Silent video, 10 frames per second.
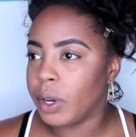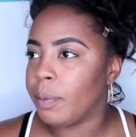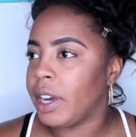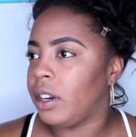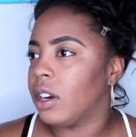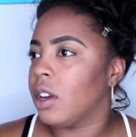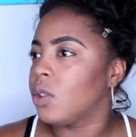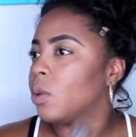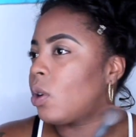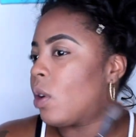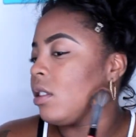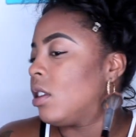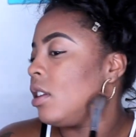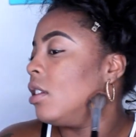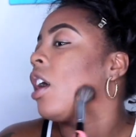One of my girls
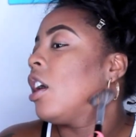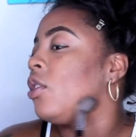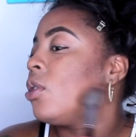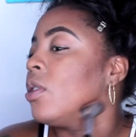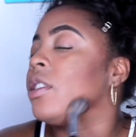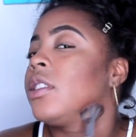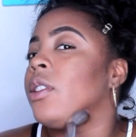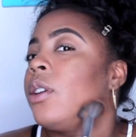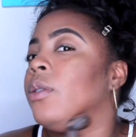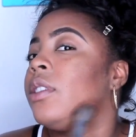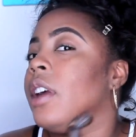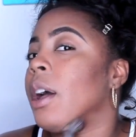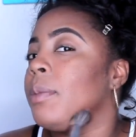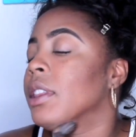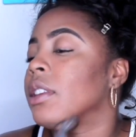requested contouring, so
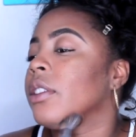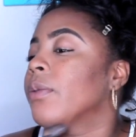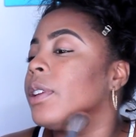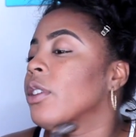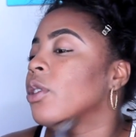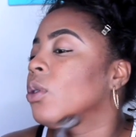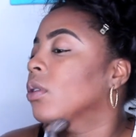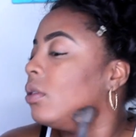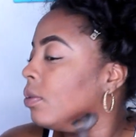Diamond, this is for you.